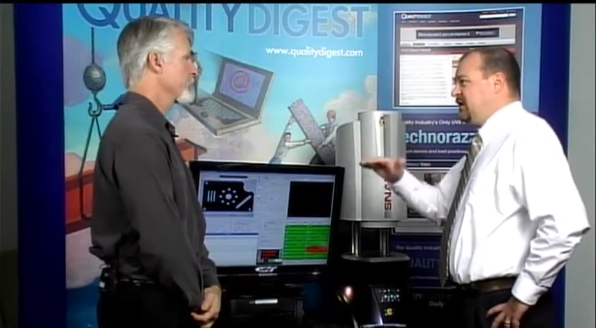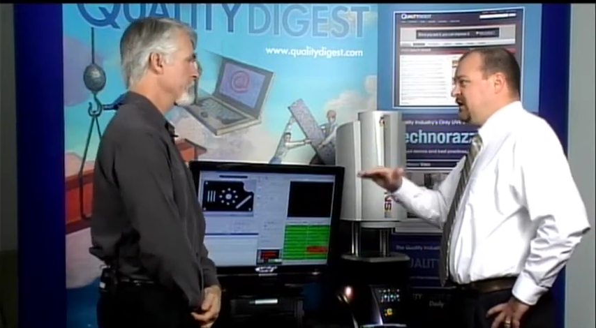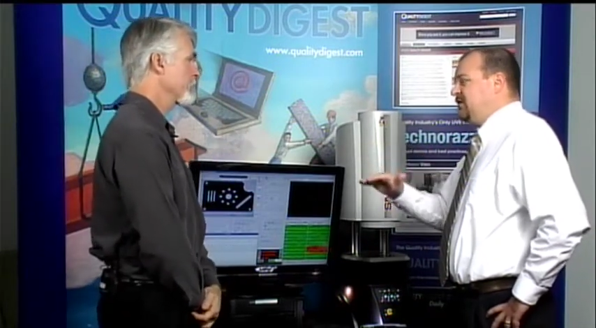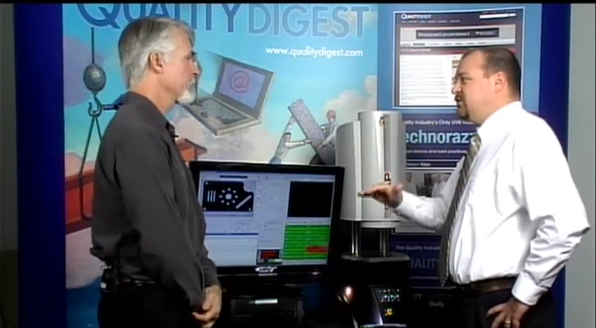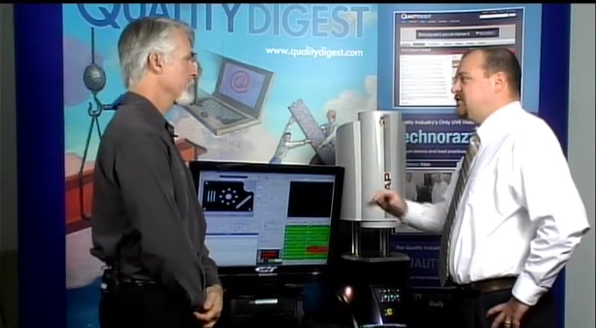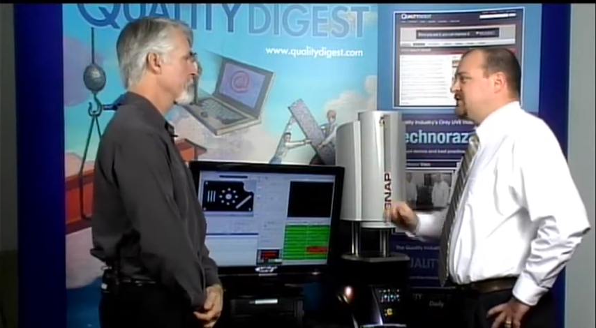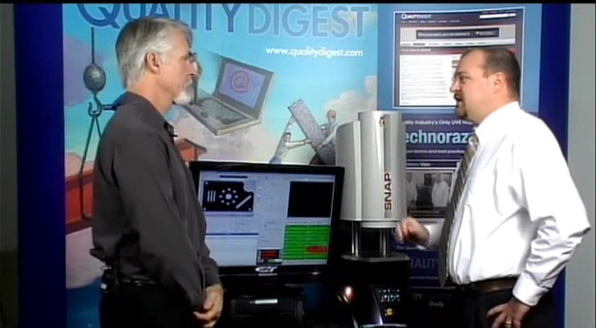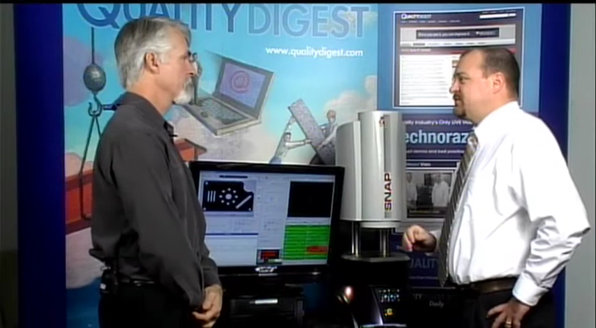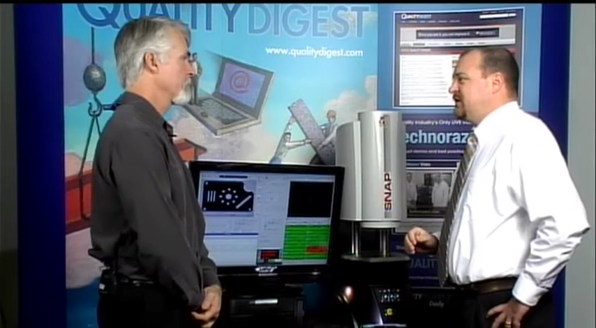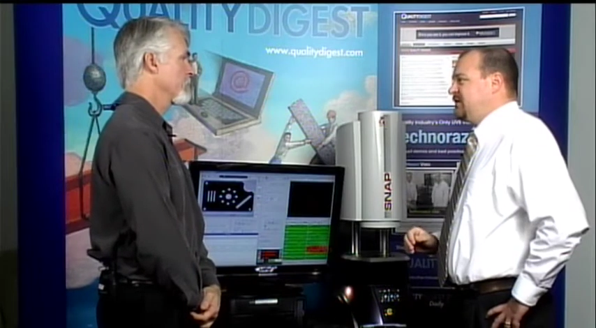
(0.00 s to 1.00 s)
Speaker 1: any of those
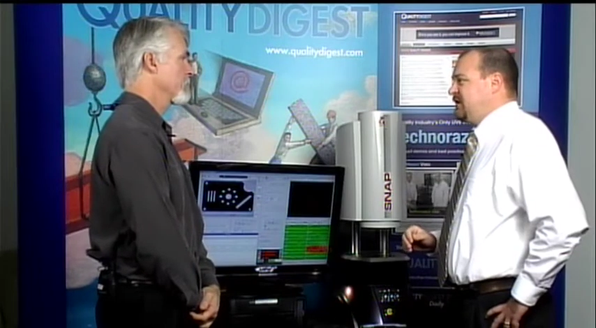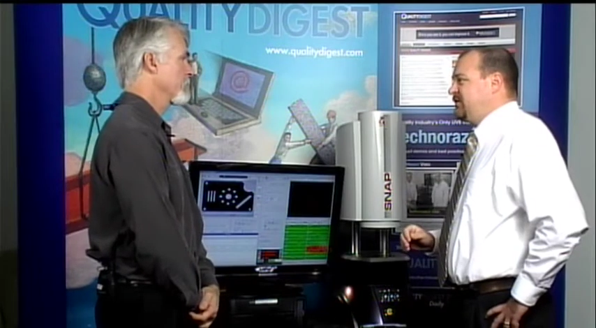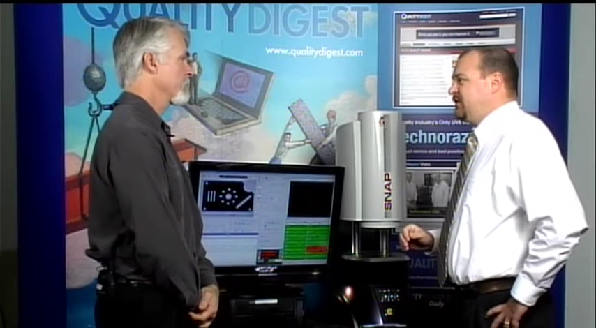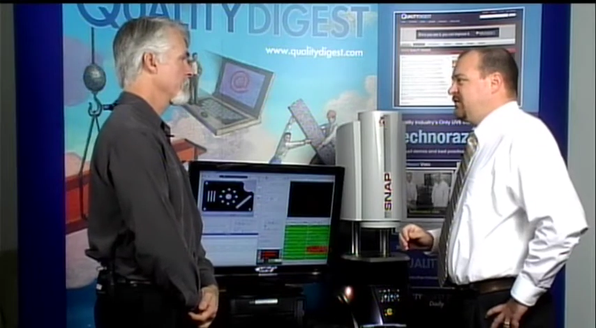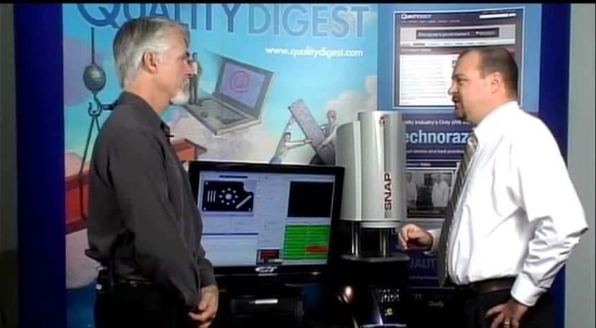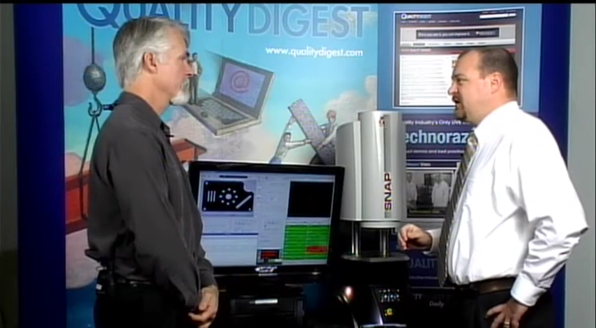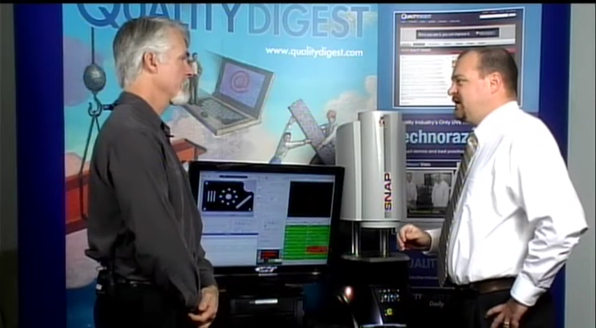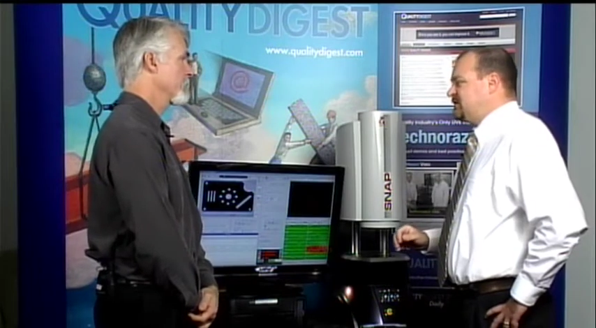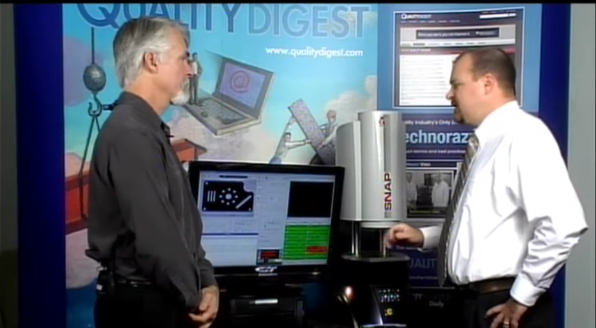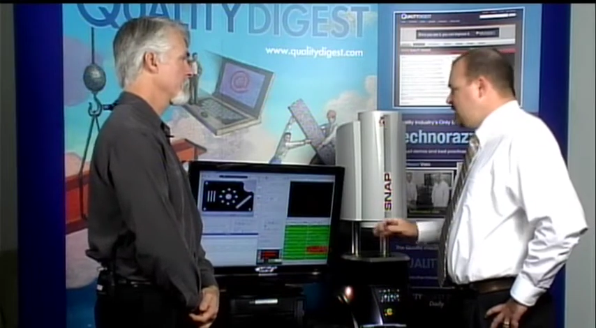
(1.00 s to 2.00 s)
steps at, at the different
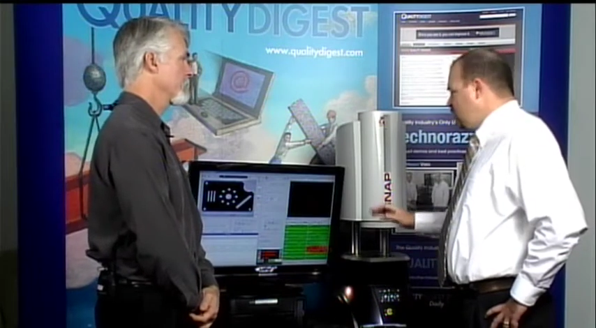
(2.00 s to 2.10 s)
heights.